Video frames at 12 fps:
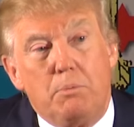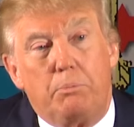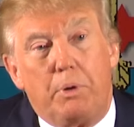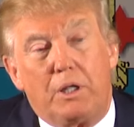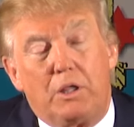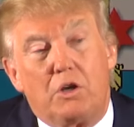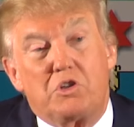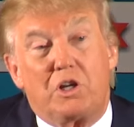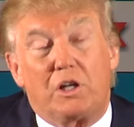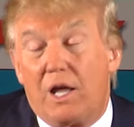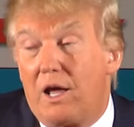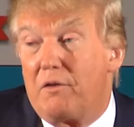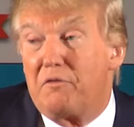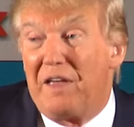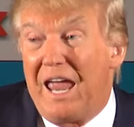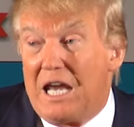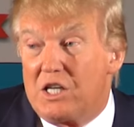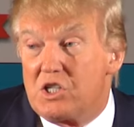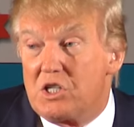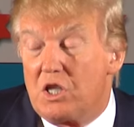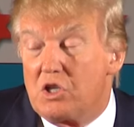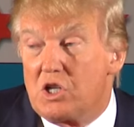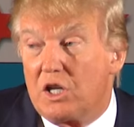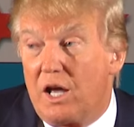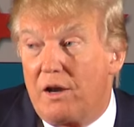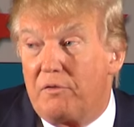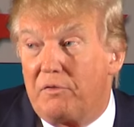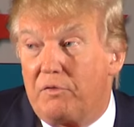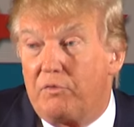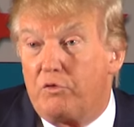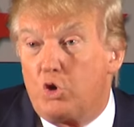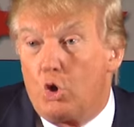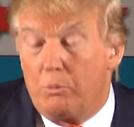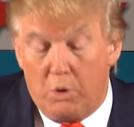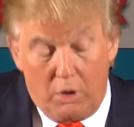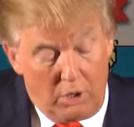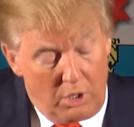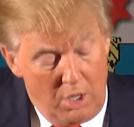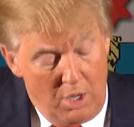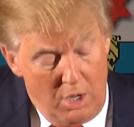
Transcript: But there's a lot of angst, there's a lot of turmoil.